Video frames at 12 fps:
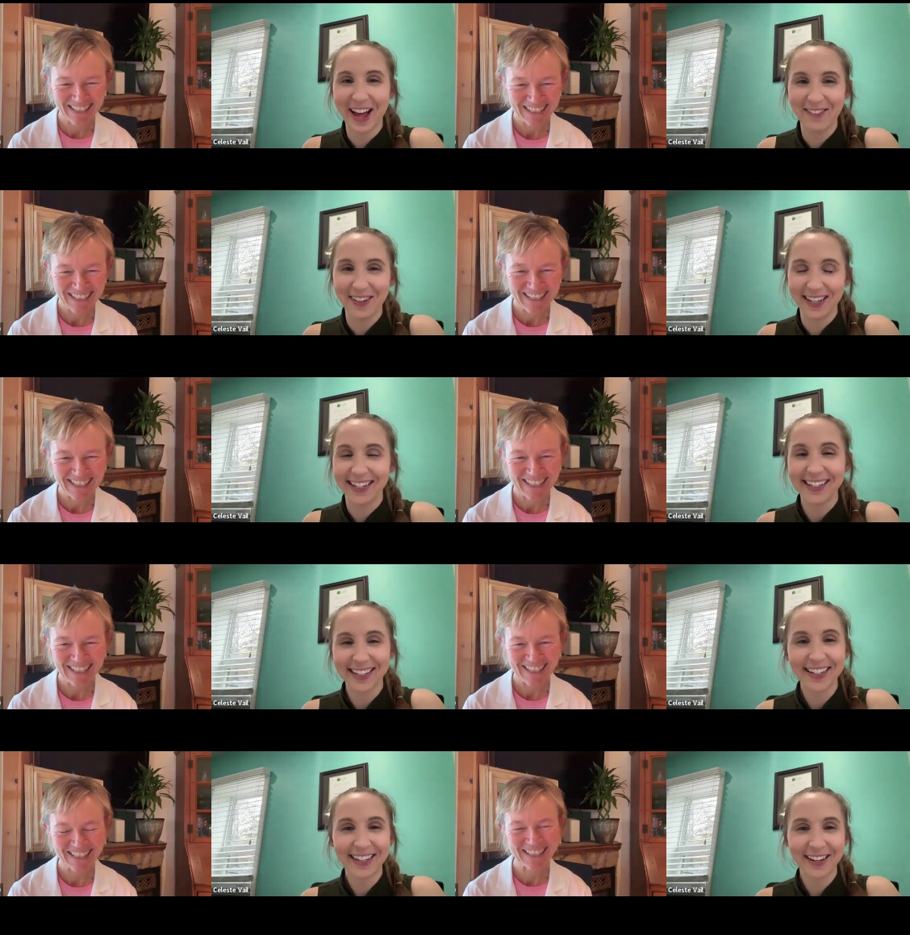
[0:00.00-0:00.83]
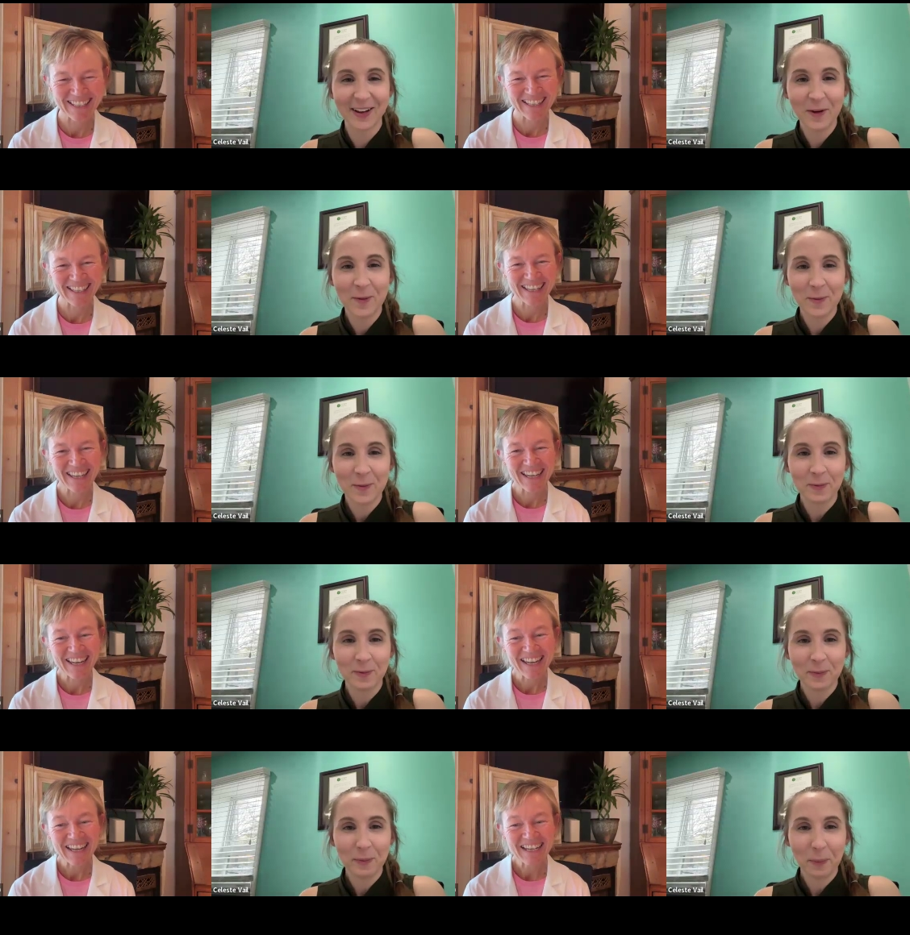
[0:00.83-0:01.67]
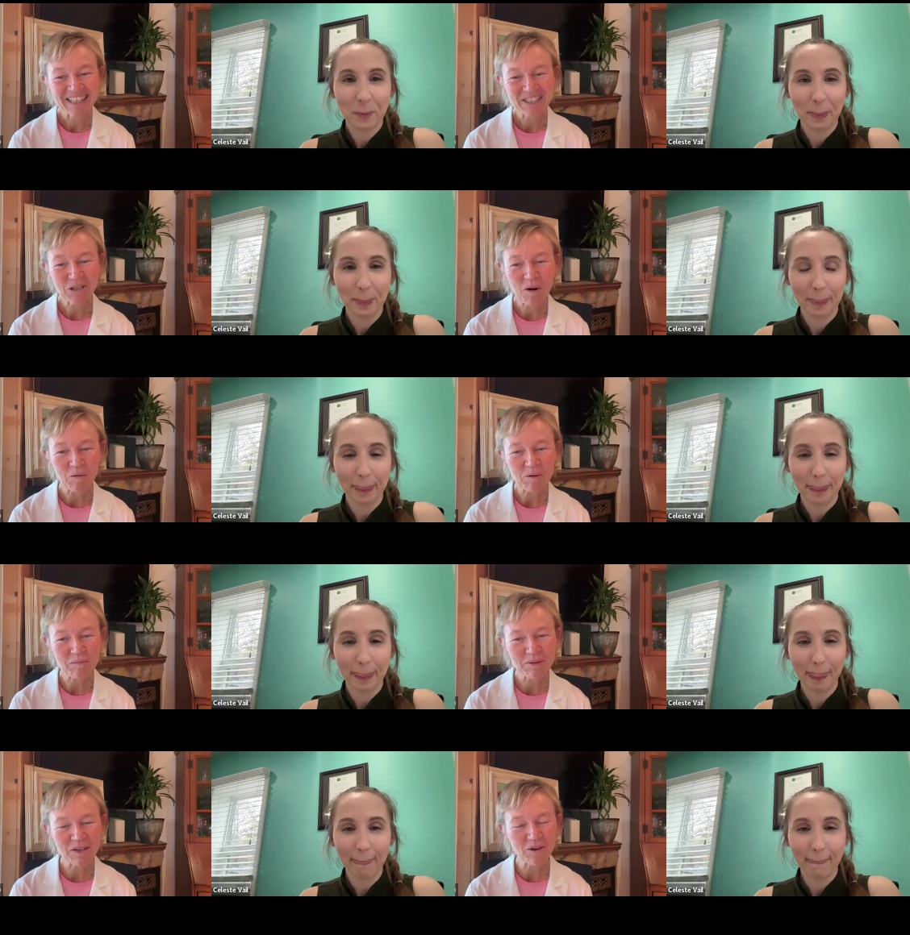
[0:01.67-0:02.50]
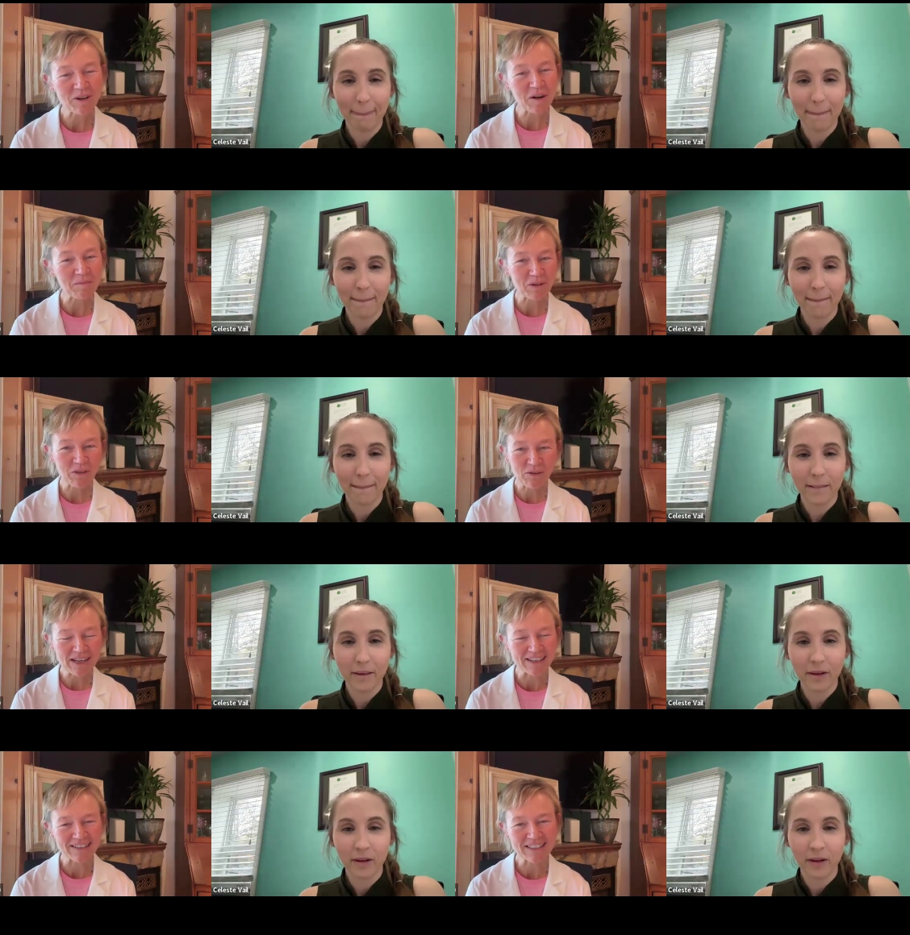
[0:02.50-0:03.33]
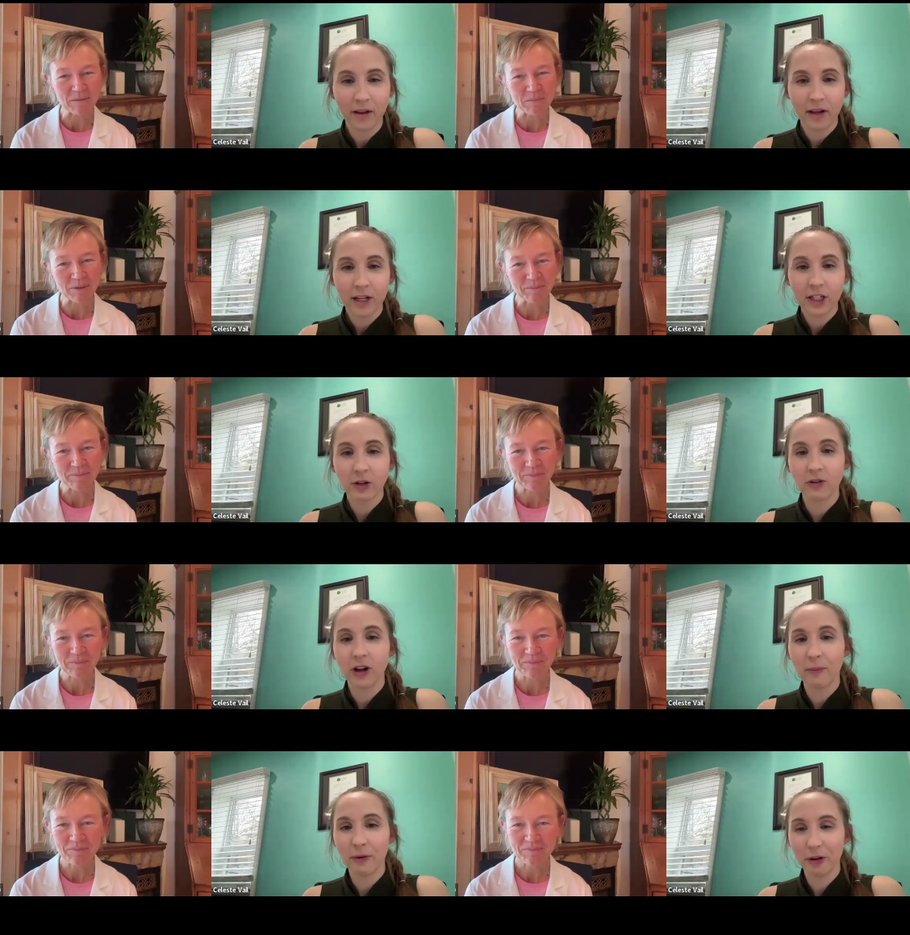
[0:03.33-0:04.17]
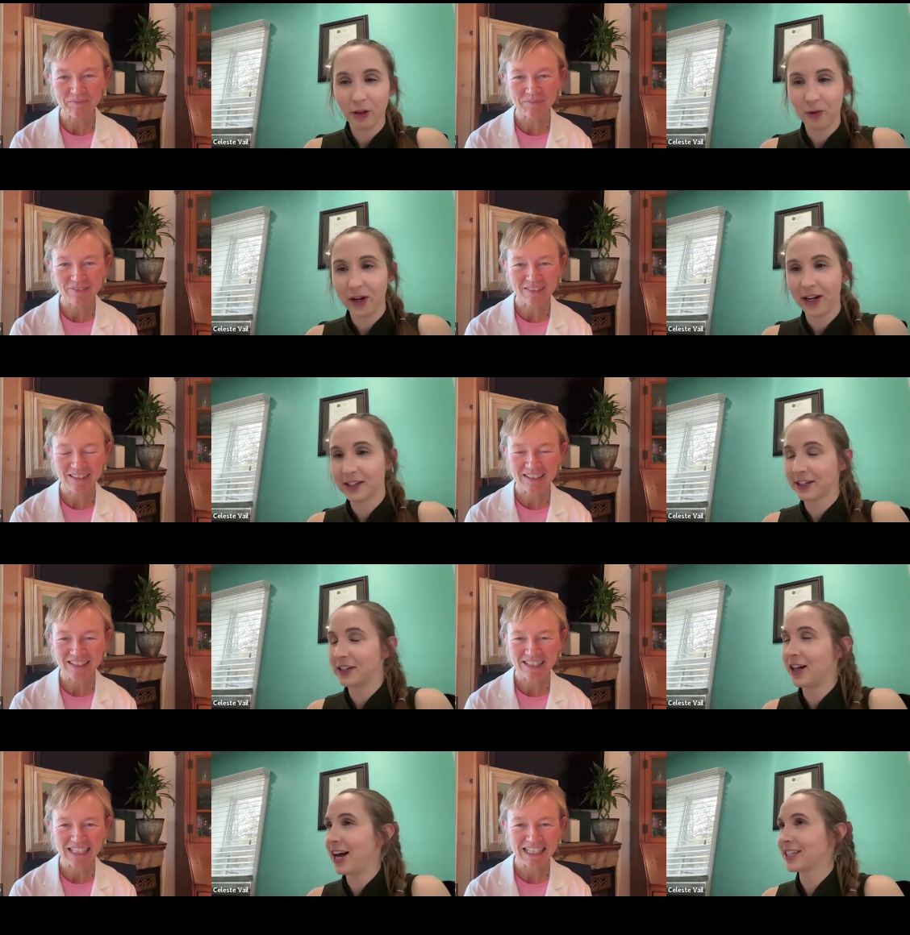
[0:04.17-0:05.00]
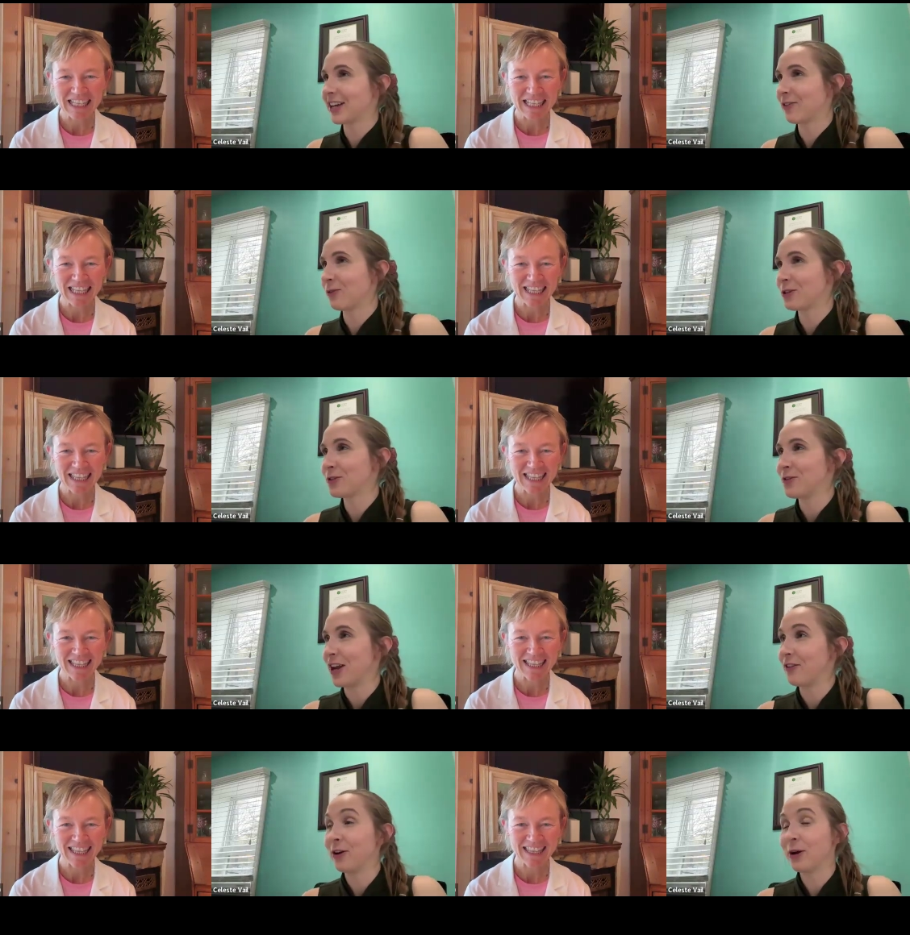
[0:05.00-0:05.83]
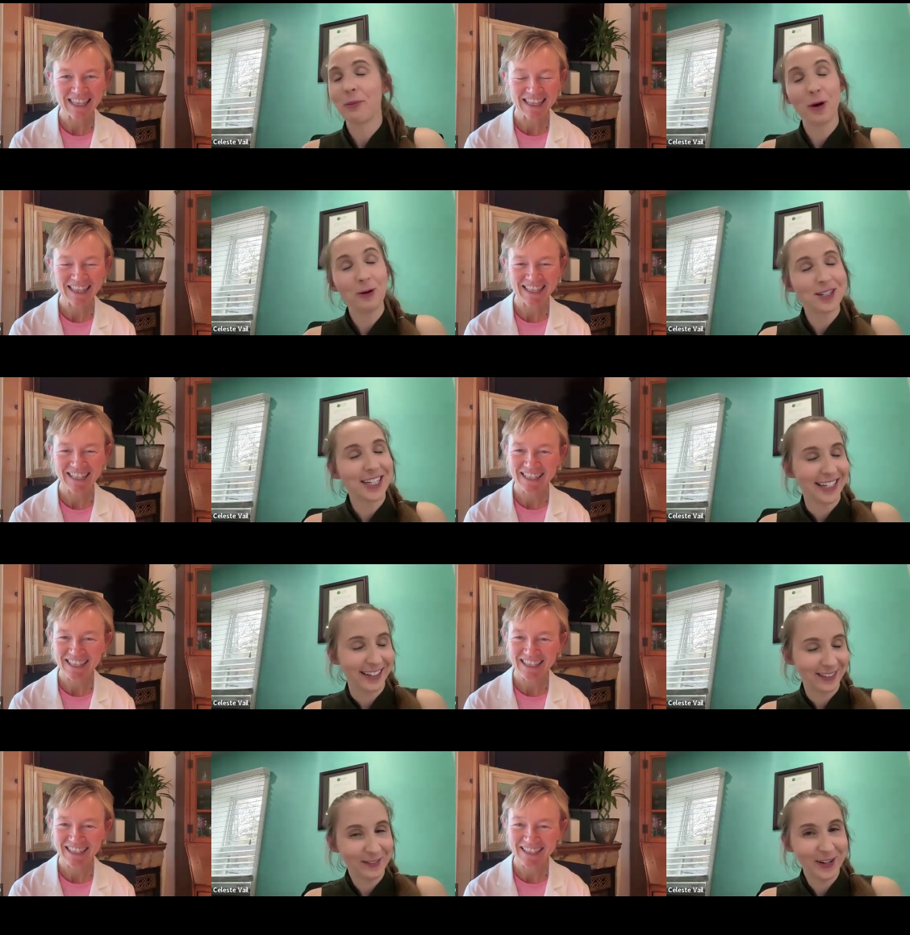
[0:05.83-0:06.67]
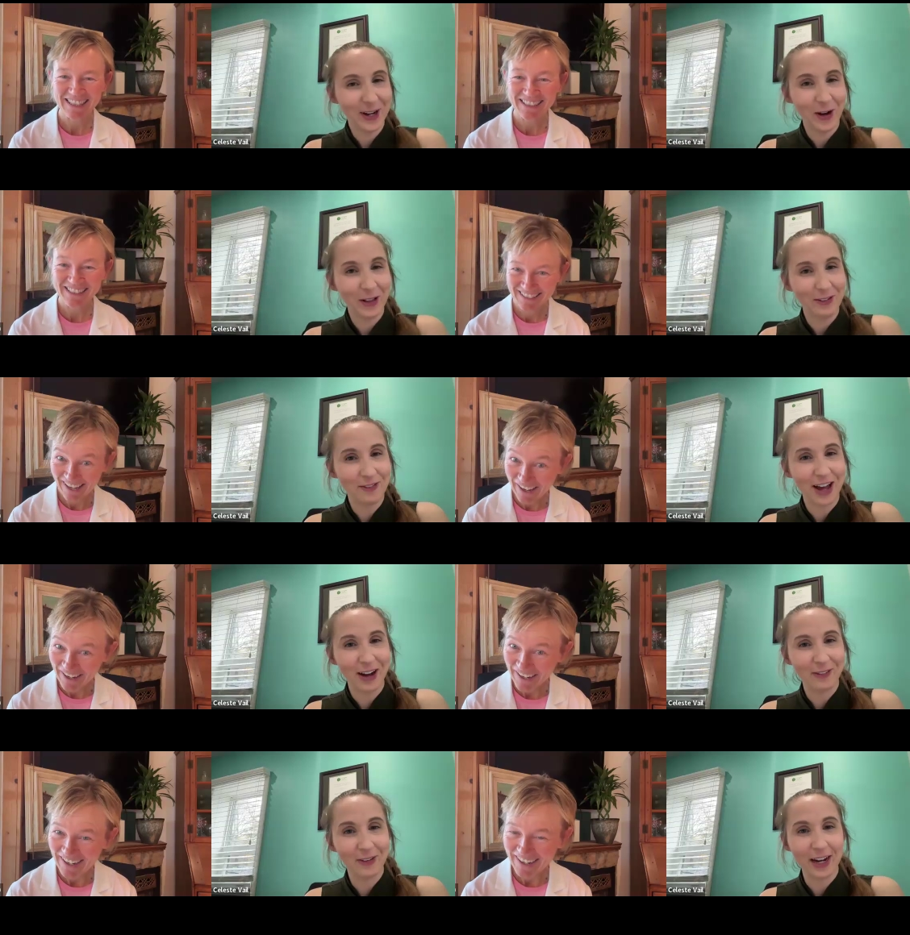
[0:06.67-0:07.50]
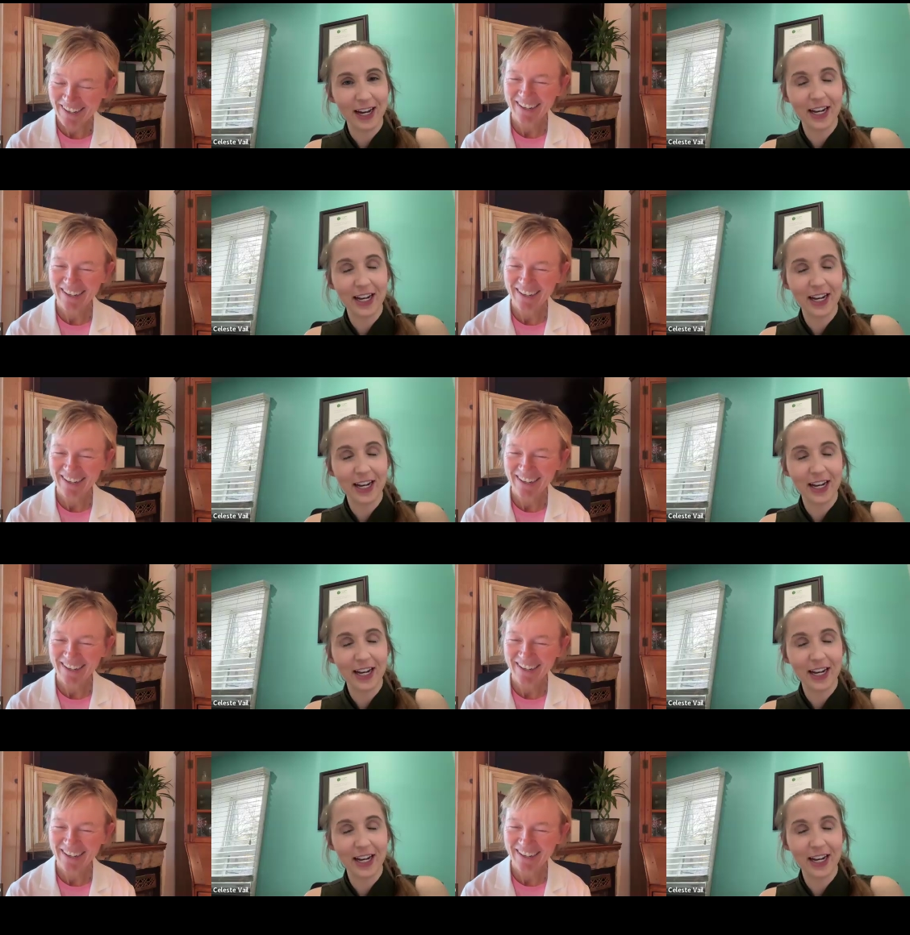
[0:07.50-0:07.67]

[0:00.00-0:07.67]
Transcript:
Speaker 1: we love it
Speaker 2: so what would be your number three tip
Speaker 1: so number three is a classic everyone's favorite protein we all love that